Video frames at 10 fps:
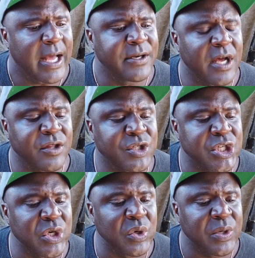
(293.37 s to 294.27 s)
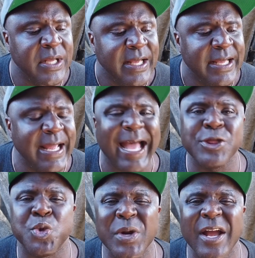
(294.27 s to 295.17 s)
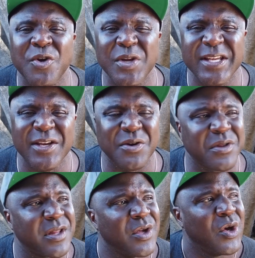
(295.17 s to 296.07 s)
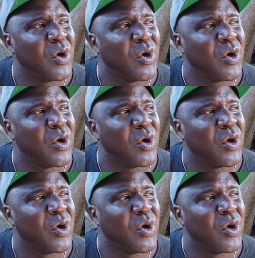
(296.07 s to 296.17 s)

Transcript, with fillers: Another dude, he had 300 years.